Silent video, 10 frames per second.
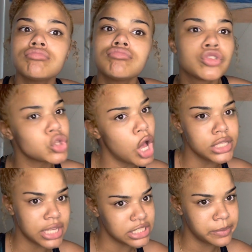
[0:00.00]
Don't
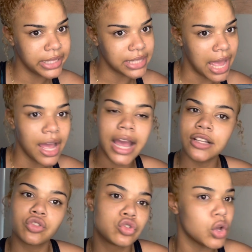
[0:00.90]
text me like that. I
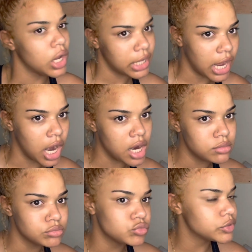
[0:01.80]
don't care.
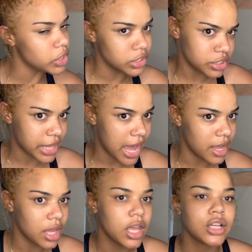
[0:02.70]
Don't do that.
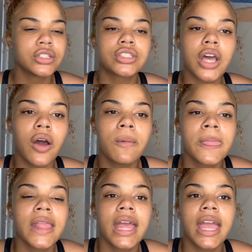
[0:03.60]
So
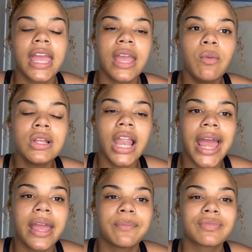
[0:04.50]
he would
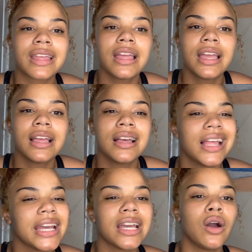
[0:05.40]
like,
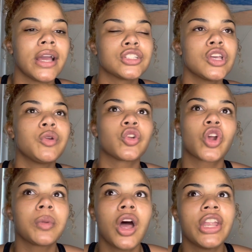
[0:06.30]
okay, so he would ignore
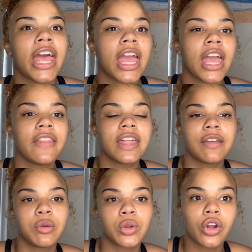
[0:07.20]
me all day, and then if
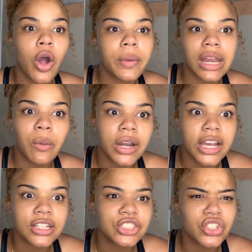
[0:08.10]
he would call me and I wouldn't
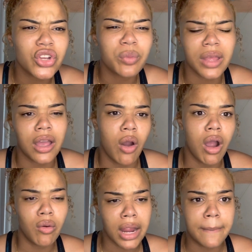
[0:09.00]
answer, he would be like, oh,
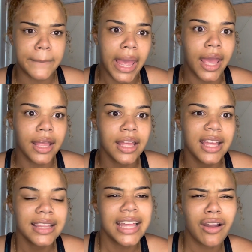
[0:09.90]
all right, bet.
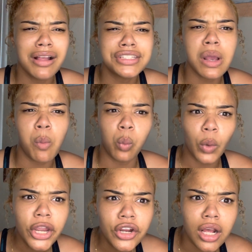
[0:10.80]
Like, on some
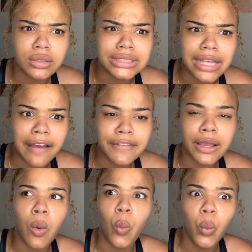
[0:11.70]
weirdo stuff, like a
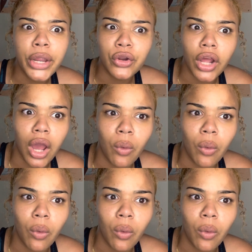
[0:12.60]
weirdo.